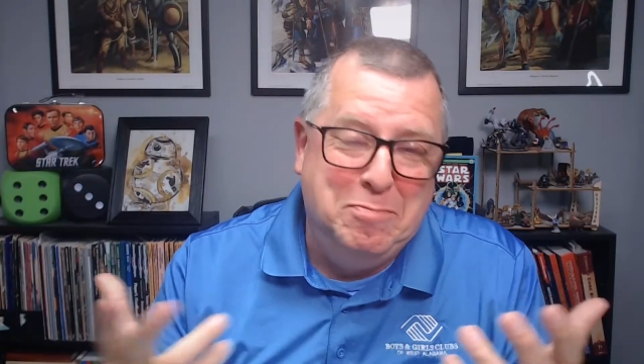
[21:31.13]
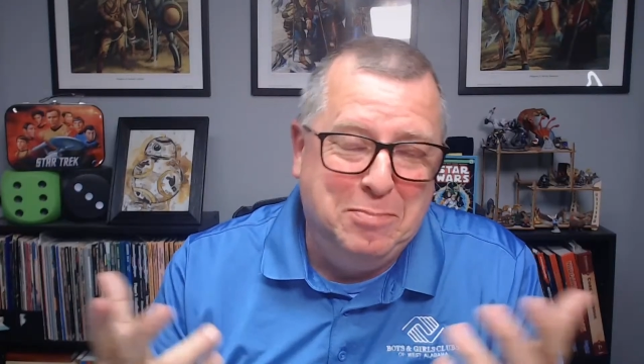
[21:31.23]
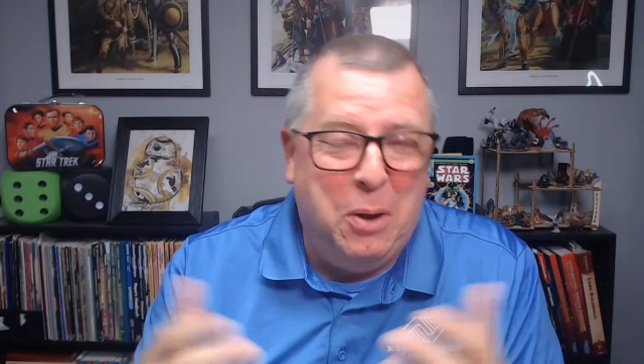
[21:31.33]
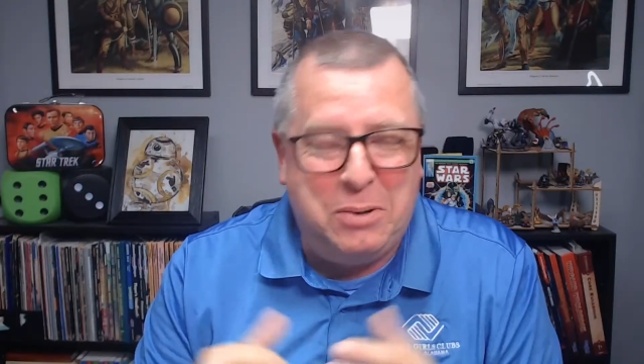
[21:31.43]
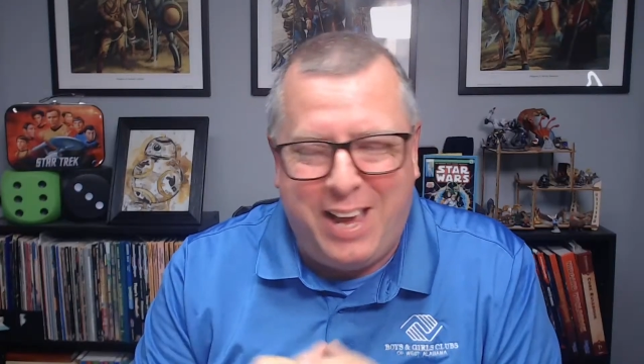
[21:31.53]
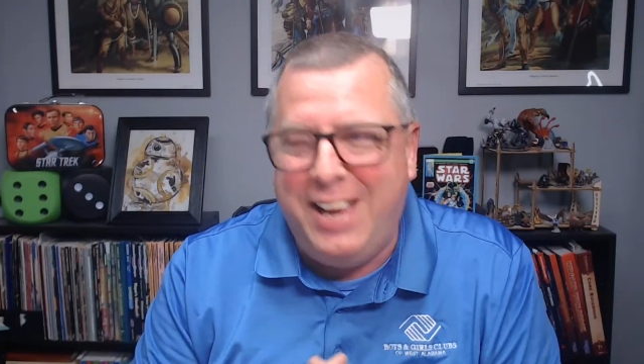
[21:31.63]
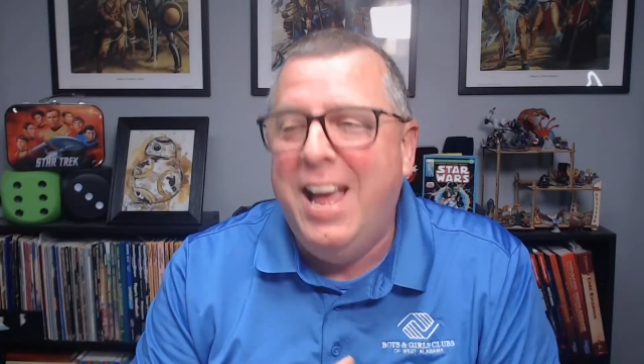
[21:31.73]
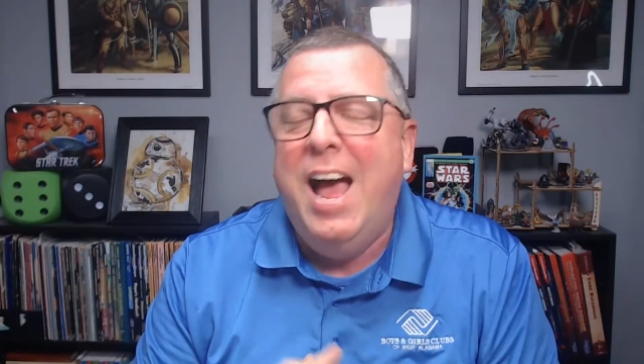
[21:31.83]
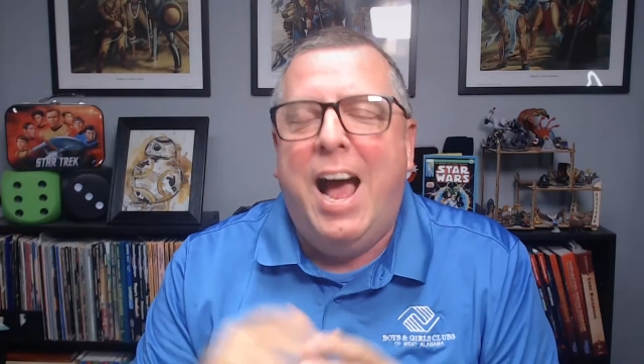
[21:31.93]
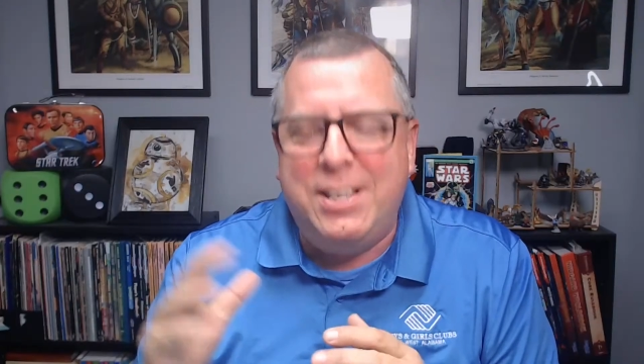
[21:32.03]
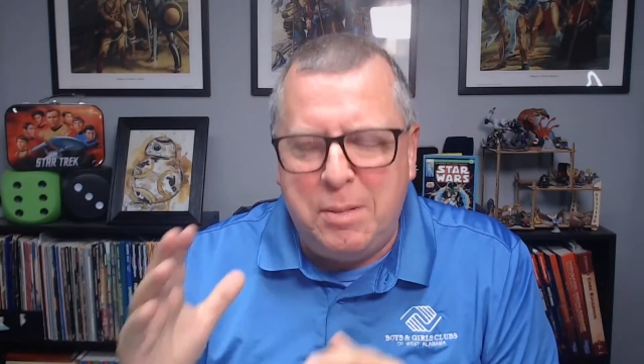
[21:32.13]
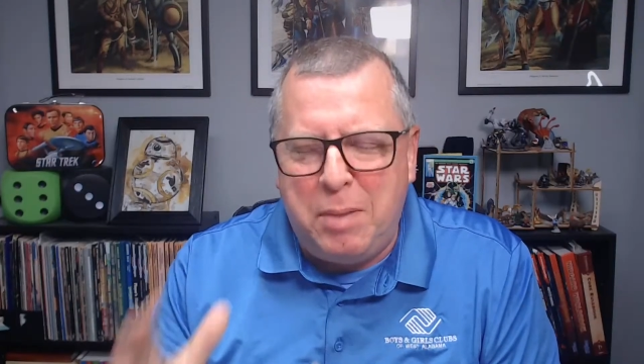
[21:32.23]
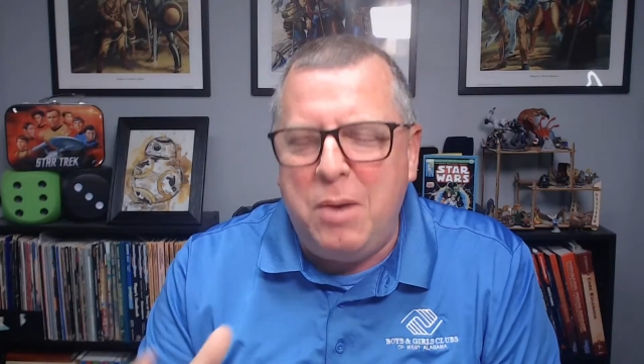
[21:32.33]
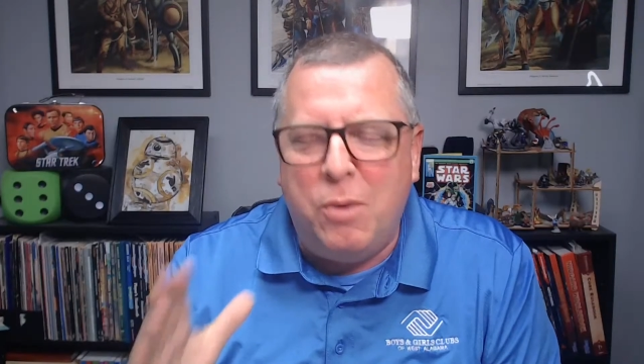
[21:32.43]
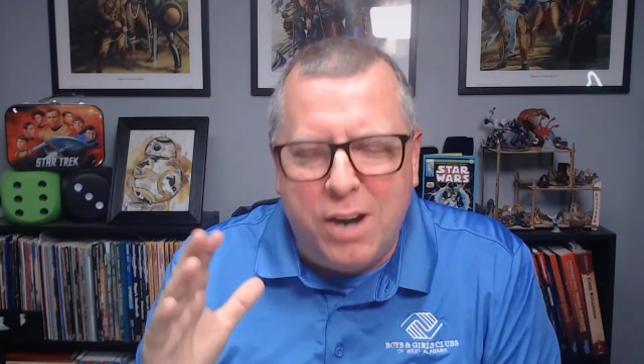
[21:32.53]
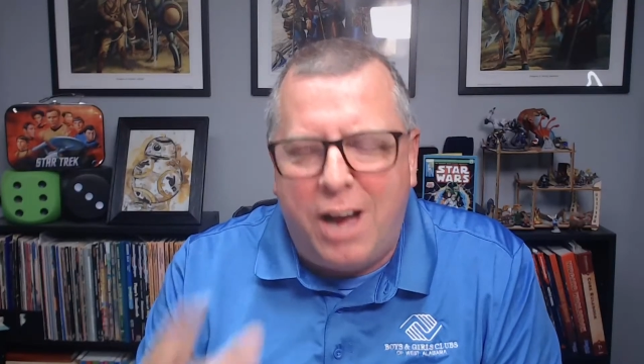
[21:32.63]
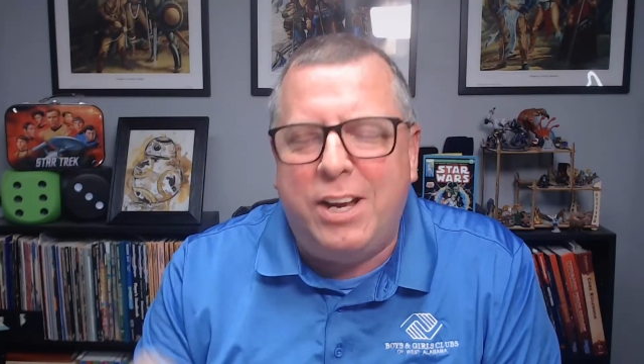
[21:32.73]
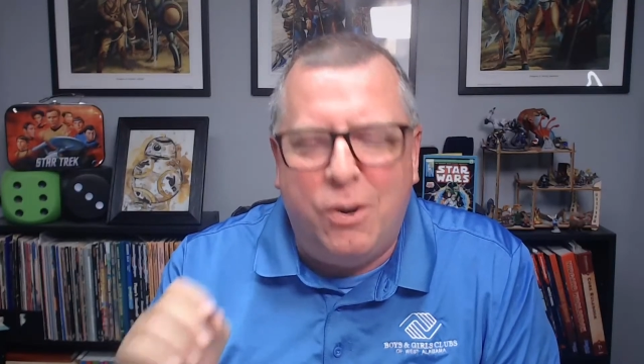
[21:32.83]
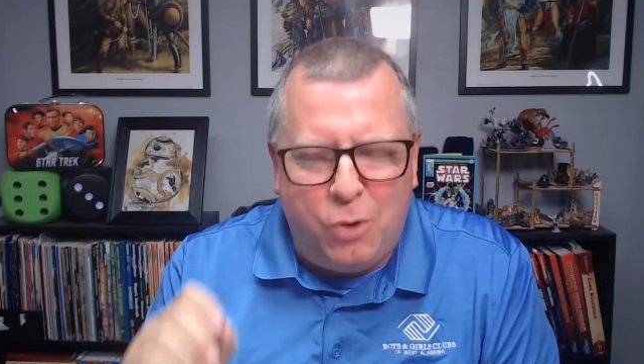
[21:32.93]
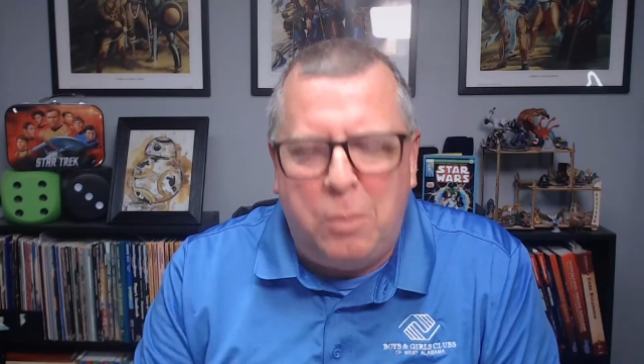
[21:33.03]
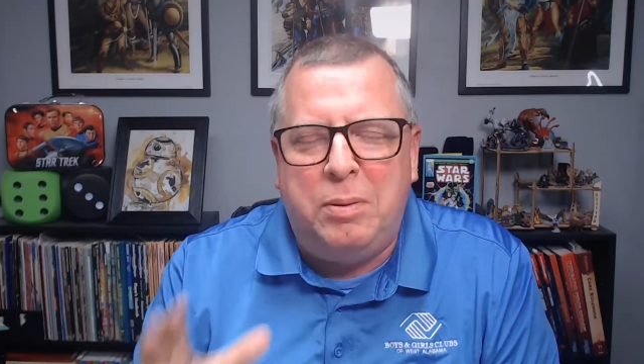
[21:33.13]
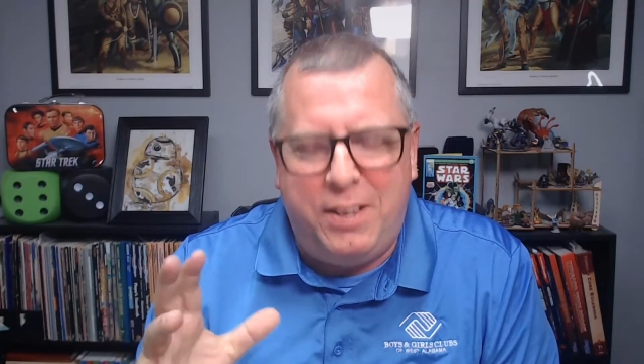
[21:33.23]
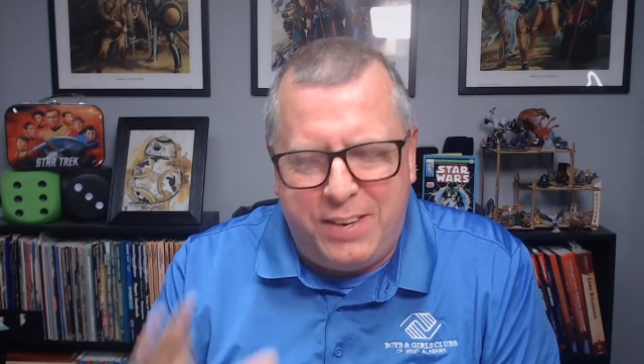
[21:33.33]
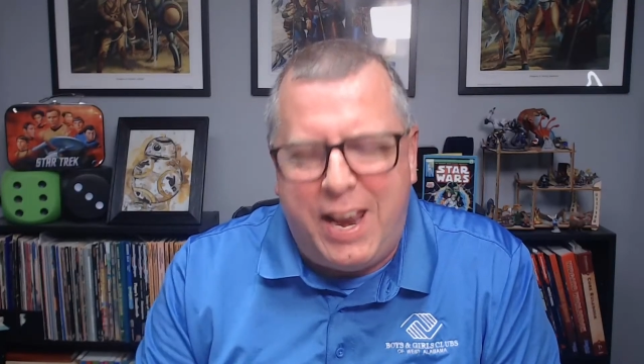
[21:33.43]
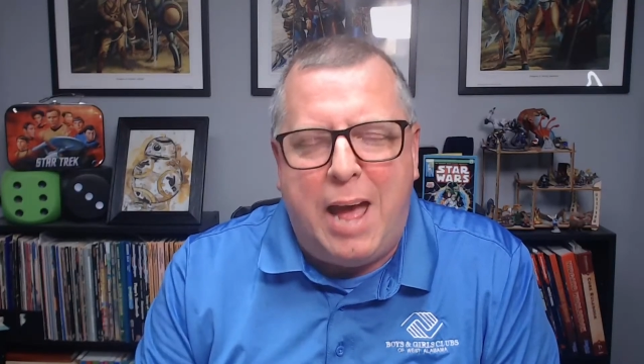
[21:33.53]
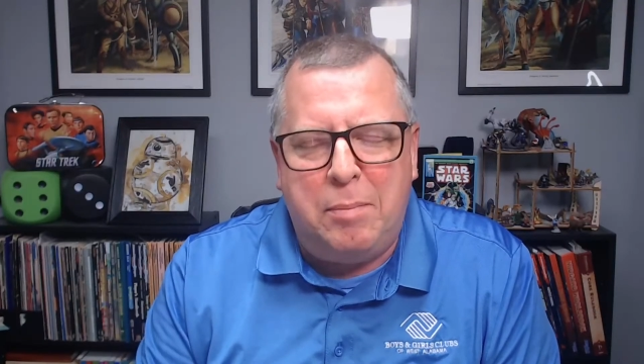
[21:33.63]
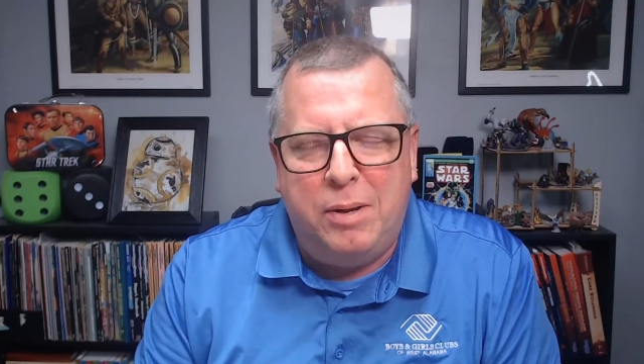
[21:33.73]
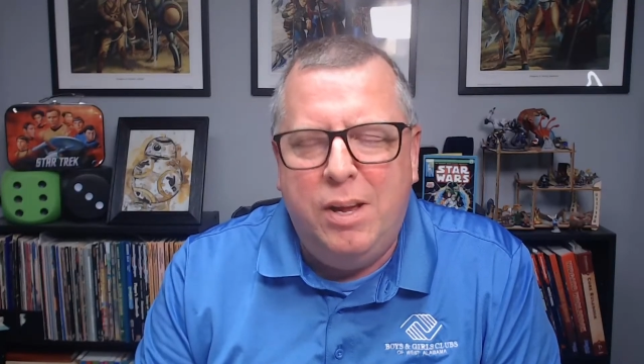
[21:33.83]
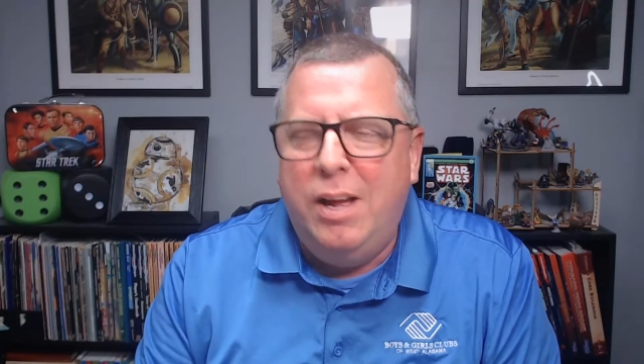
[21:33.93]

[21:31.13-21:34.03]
Okay. I said, buddy, we're not going to role play the nap.